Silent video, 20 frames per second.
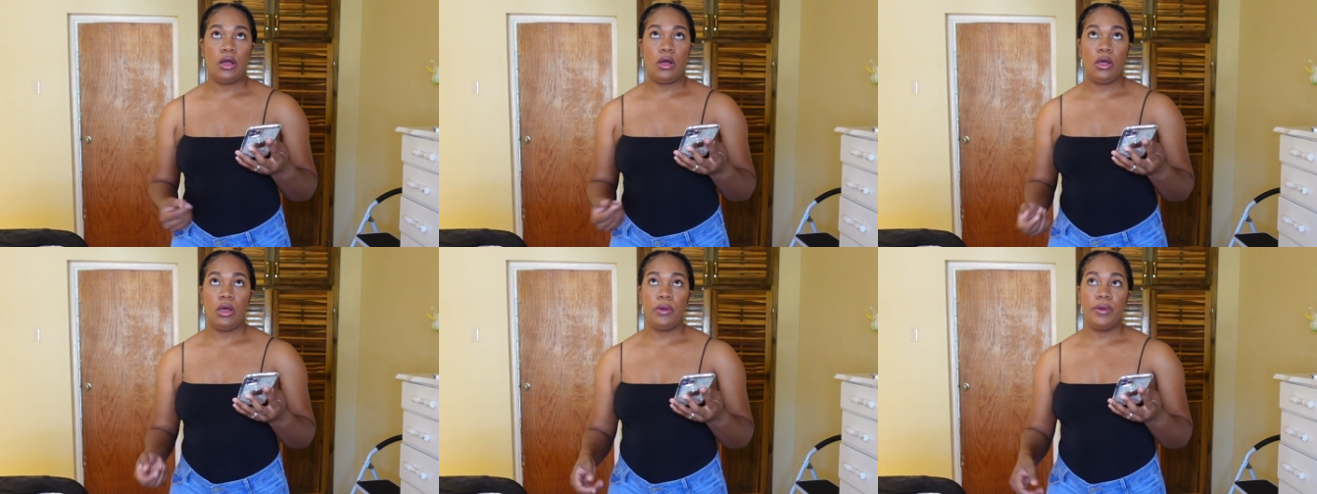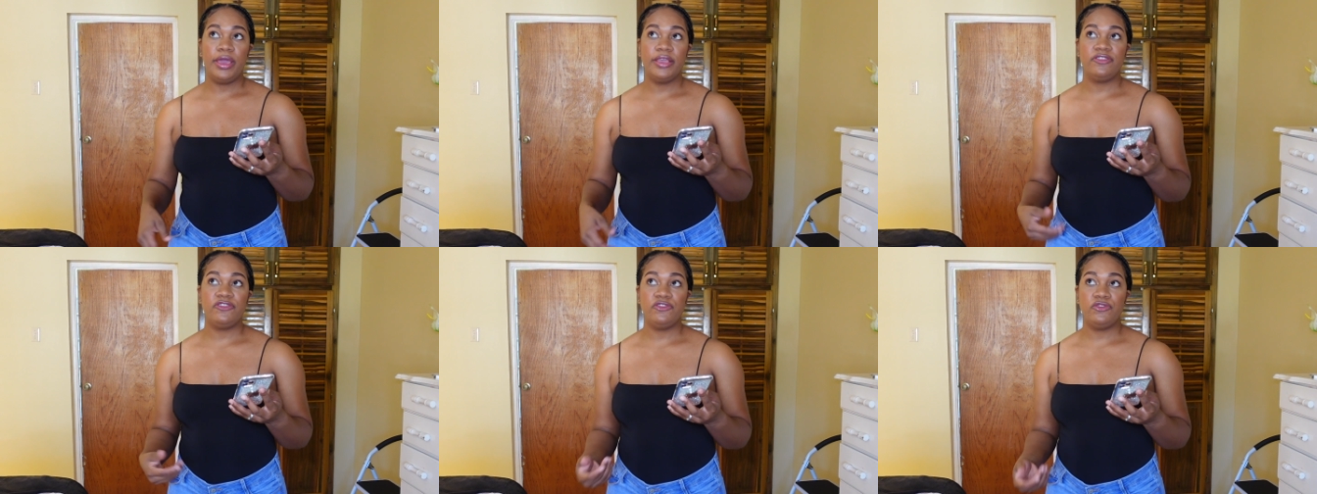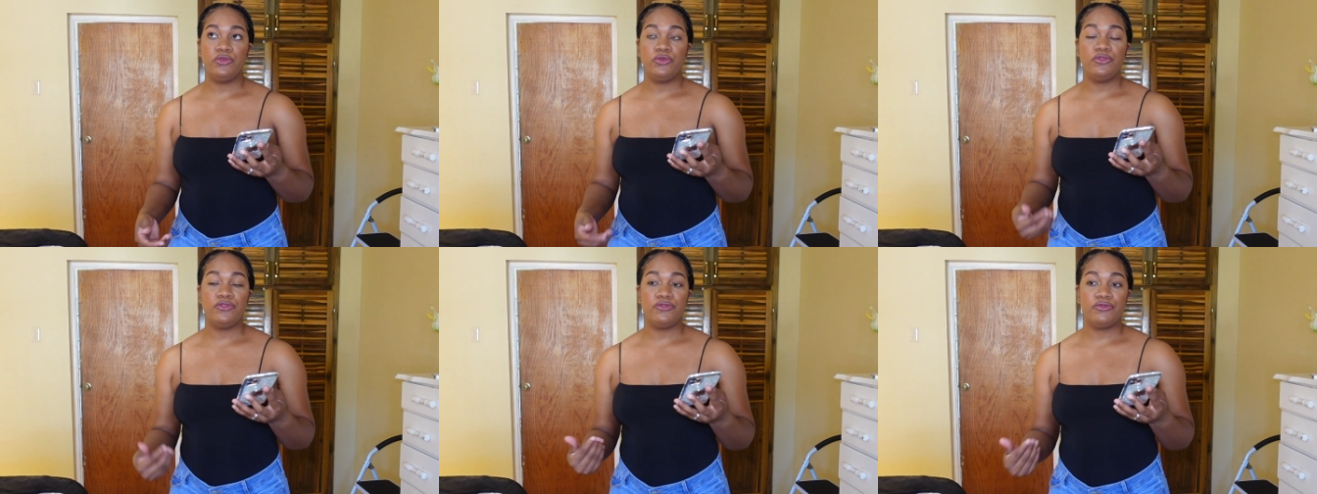always
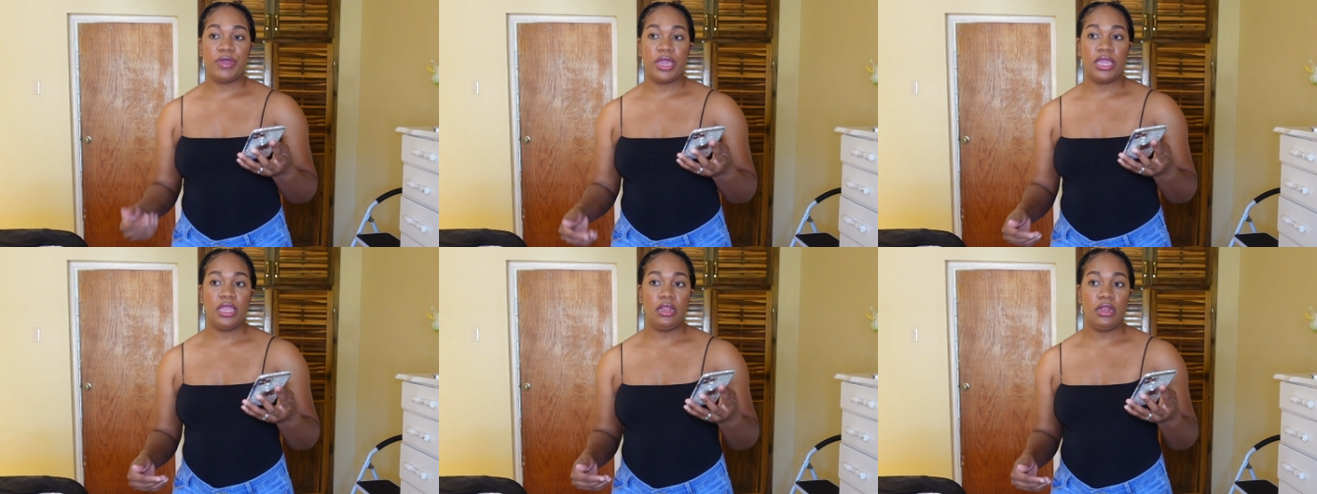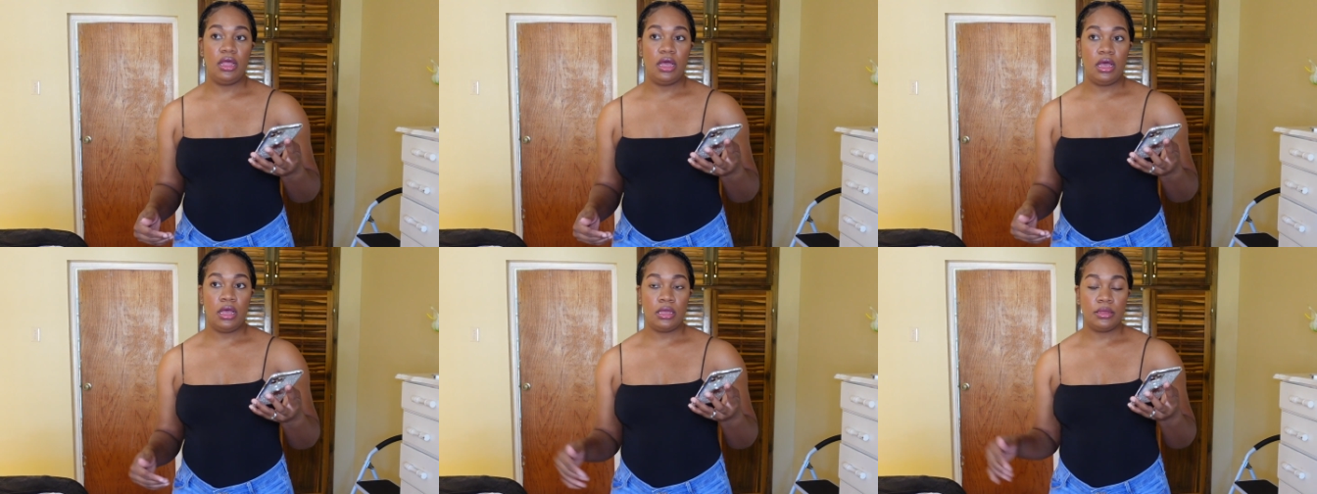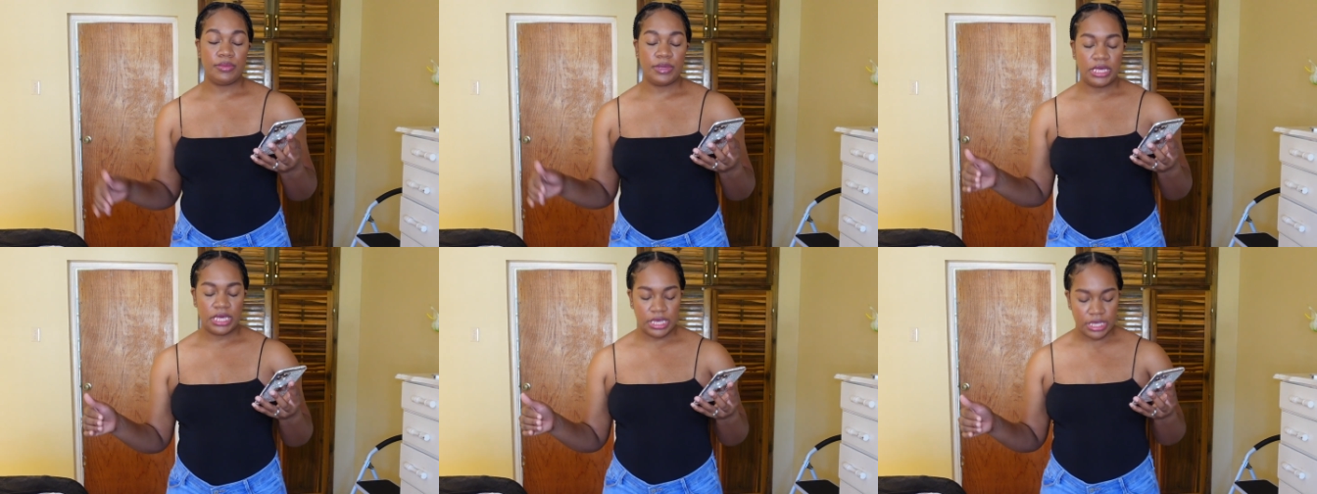choose regular
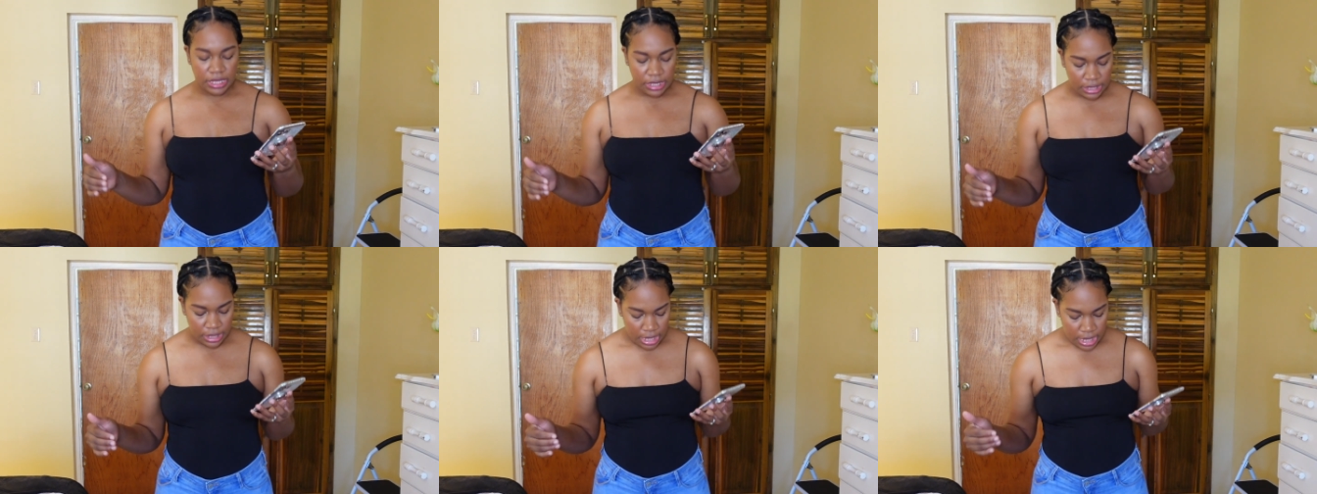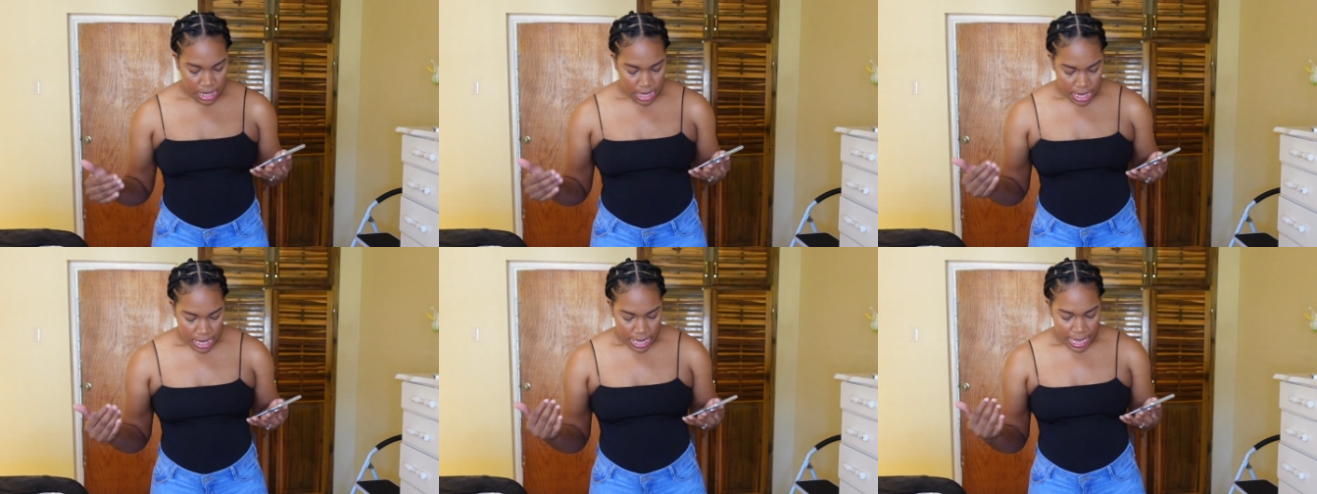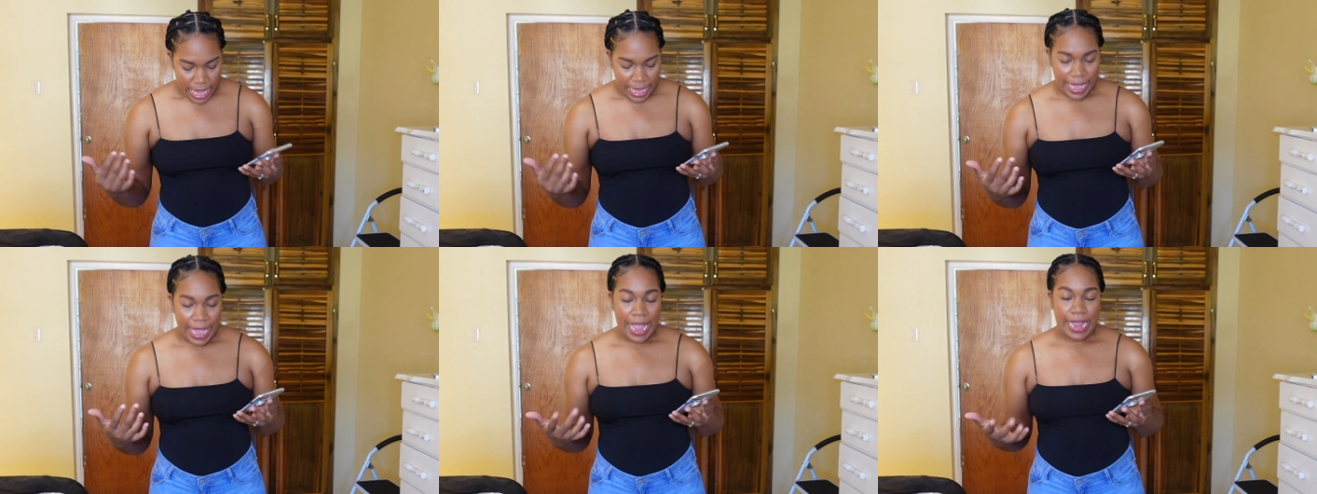because
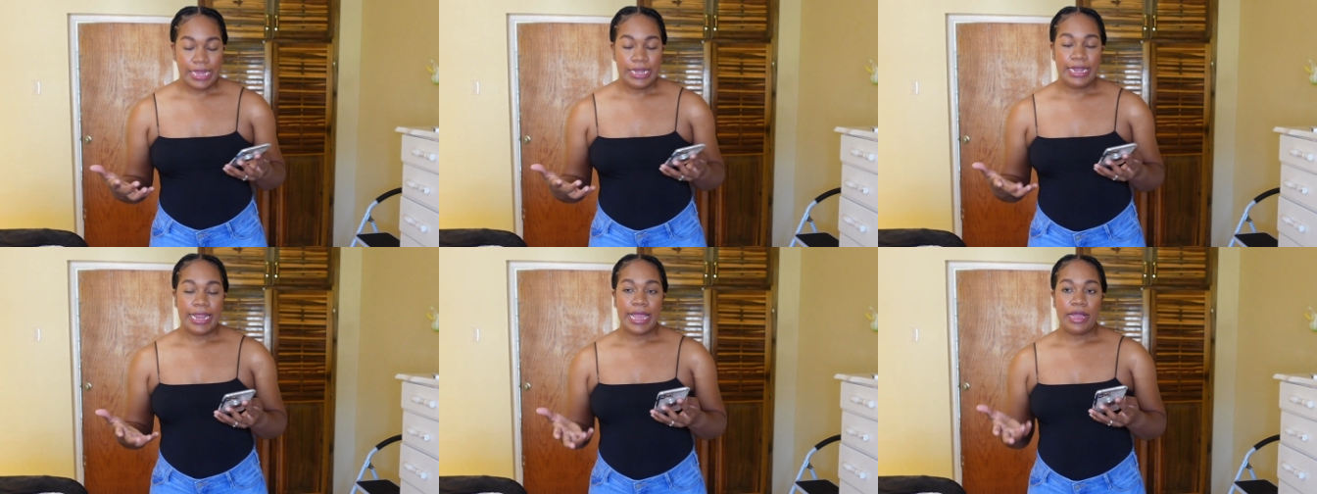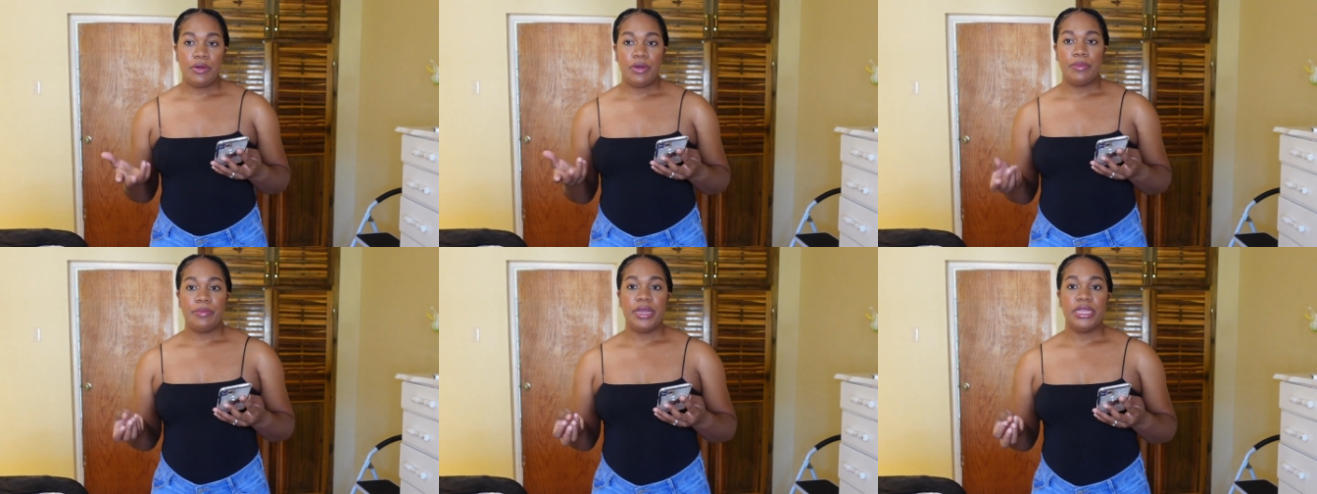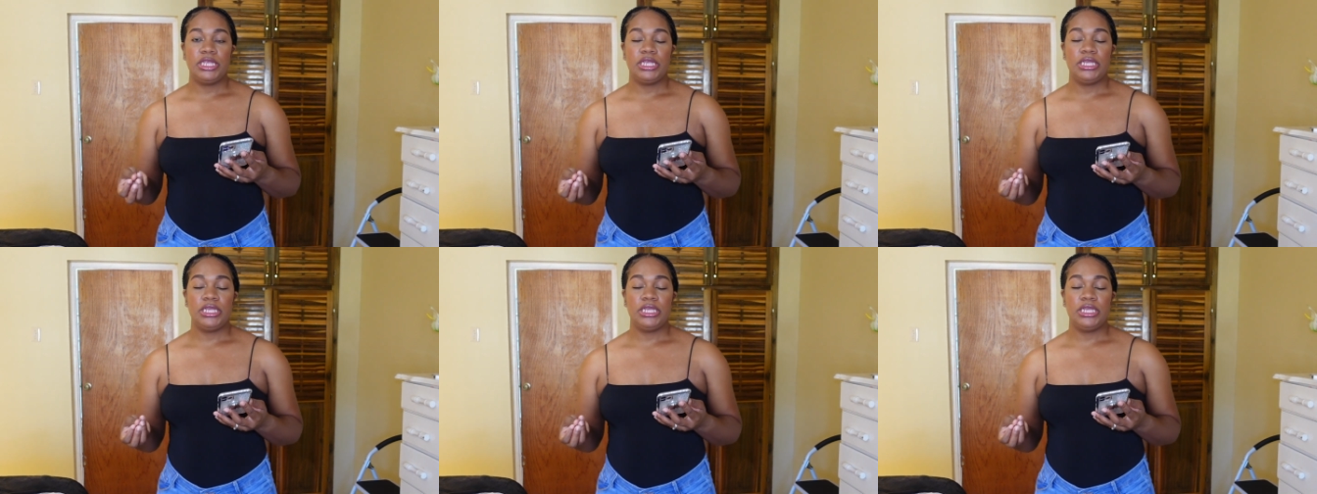i kind of like when my